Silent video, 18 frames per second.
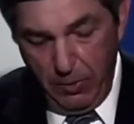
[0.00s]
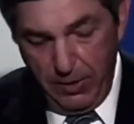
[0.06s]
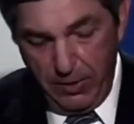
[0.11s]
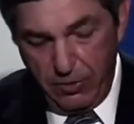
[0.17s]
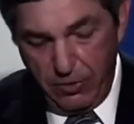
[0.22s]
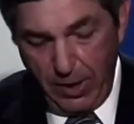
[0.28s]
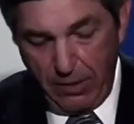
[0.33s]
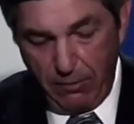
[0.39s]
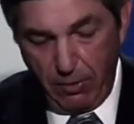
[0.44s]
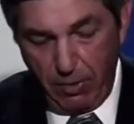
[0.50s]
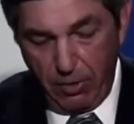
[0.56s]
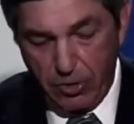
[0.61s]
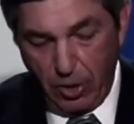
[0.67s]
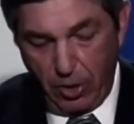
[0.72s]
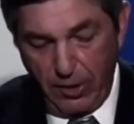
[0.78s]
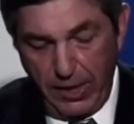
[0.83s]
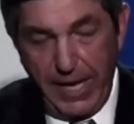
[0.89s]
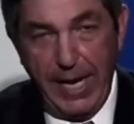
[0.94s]
with General
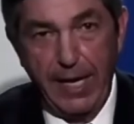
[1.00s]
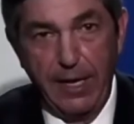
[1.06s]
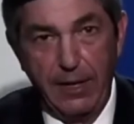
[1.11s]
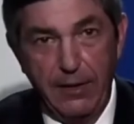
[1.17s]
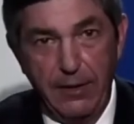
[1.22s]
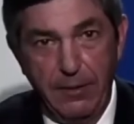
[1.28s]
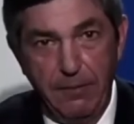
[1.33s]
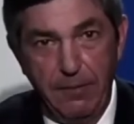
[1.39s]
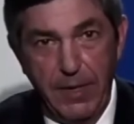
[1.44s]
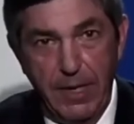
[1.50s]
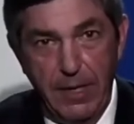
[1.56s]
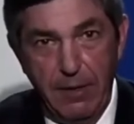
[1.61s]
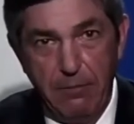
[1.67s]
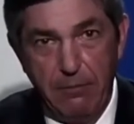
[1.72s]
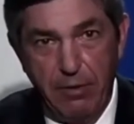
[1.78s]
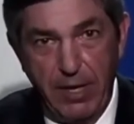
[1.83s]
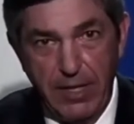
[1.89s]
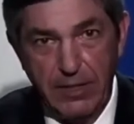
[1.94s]
John Allen,
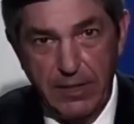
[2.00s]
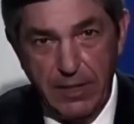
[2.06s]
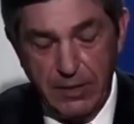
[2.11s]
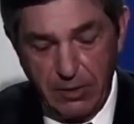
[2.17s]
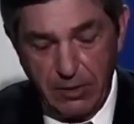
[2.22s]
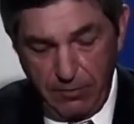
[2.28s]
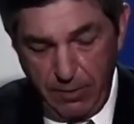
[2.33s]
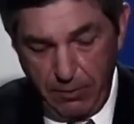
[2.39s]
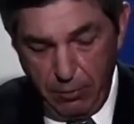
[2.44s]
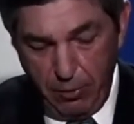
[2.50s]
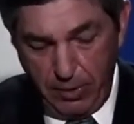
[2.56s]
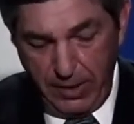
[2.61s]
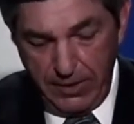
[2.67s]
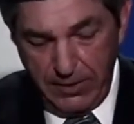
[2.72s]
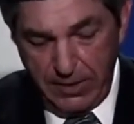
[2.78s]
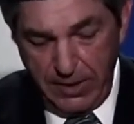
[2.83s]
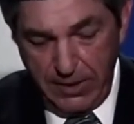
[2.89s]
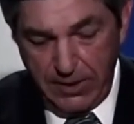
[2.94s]
president of the
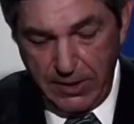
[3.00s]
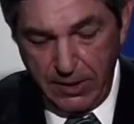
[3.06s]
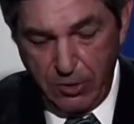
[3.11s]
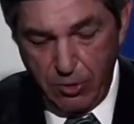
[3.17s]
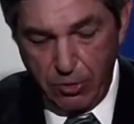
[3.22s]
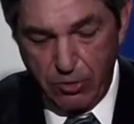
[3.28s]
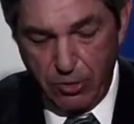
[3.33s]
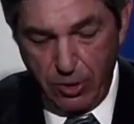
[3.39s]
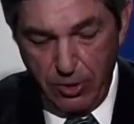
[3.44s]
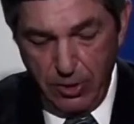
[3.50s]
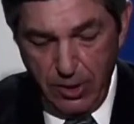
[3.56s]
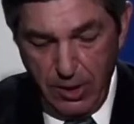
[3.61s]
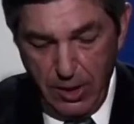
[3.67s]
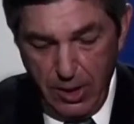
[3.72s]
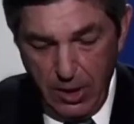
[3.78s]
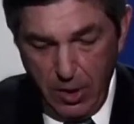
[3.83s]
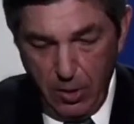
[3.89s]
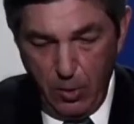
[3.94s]
Brookings Institution,
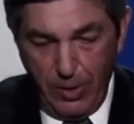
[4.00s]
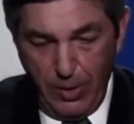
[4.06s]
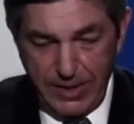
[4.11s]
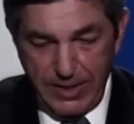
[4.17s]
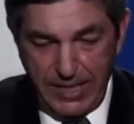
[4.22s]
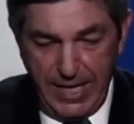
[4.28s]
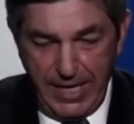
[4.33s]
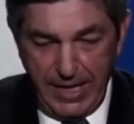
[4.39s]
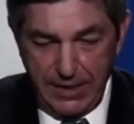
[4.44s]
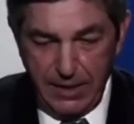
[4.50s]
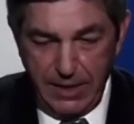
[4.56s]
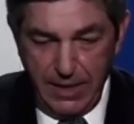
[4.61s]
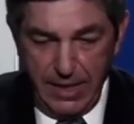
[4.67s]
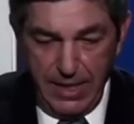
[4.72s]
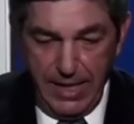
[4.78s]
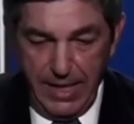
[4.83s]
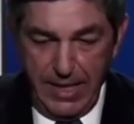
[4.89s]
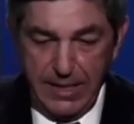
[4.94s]
who has had
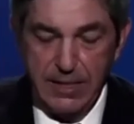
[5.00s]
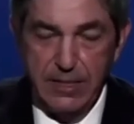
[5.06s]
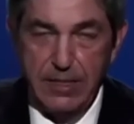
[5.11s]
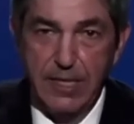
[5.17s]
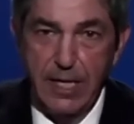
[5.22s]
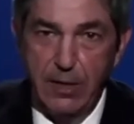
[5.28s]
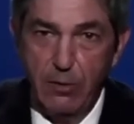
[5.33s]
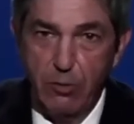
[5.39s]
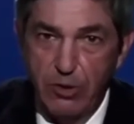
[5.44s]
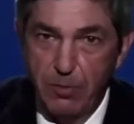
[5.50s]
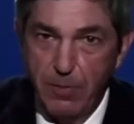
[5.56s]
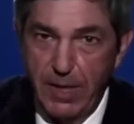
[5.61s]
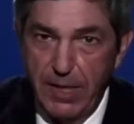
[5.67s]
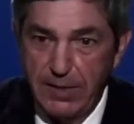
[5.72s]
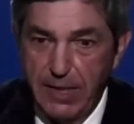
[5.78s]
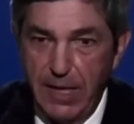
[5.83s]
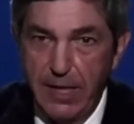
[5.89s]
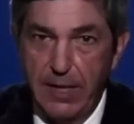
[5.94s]
a distinguished
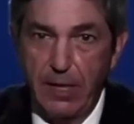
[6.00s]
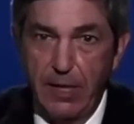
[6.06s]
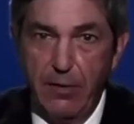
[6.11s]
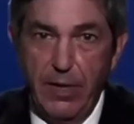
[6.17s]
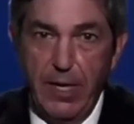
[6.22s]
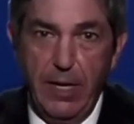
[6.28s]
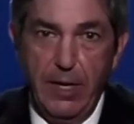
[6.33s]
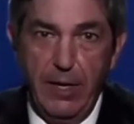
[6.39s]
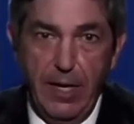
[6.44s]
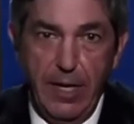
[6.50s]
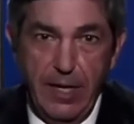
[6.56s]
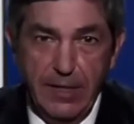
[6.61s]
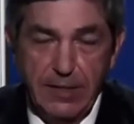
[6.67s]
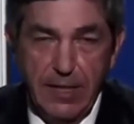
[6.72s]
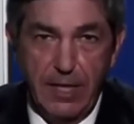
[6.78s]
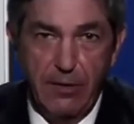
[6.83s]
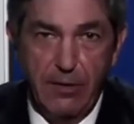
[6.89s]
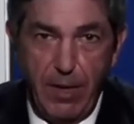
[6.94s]
military career and
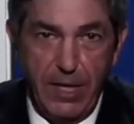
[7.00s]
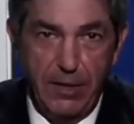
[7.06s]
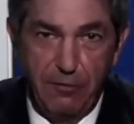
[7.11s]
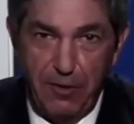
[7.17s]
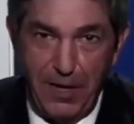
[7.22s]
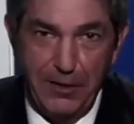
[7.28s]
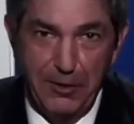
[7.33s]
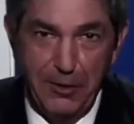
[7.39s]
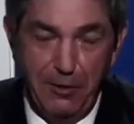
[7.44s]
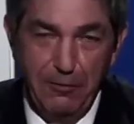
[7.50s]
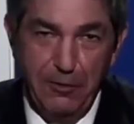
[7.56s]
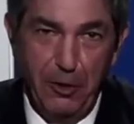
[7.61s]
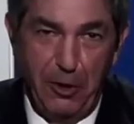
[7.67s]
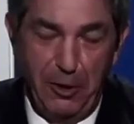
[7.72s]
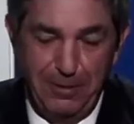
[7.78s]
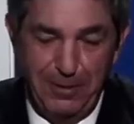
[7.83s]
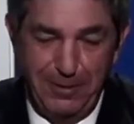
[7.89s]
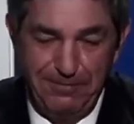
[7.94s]
is a great friend of
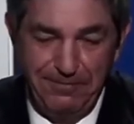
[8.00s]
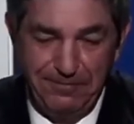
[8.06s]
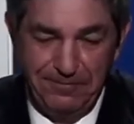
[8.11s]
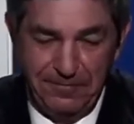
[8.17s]
Europe.